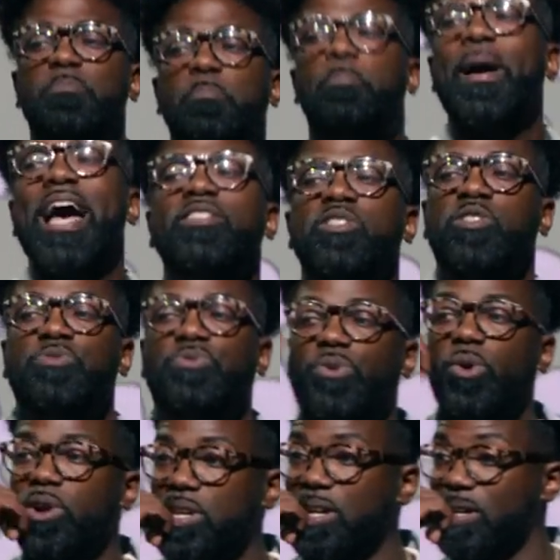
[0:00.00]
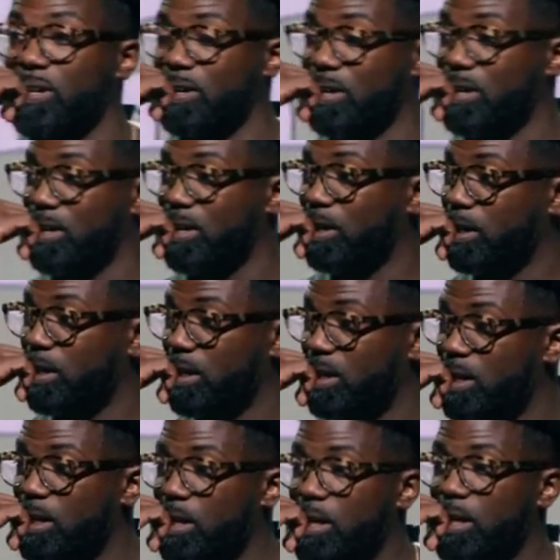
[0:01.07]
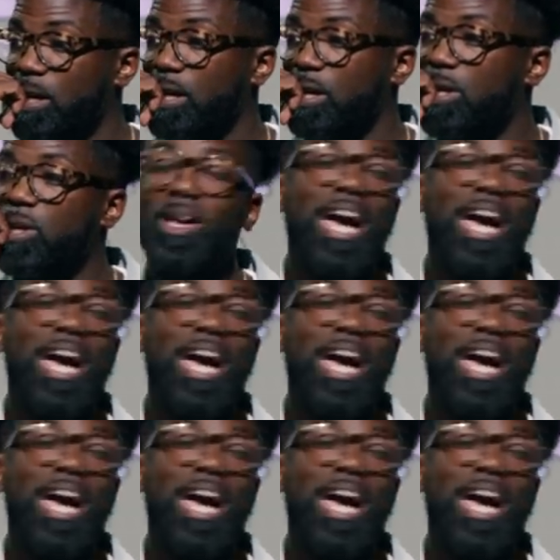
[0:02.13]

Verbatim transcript: best for you, you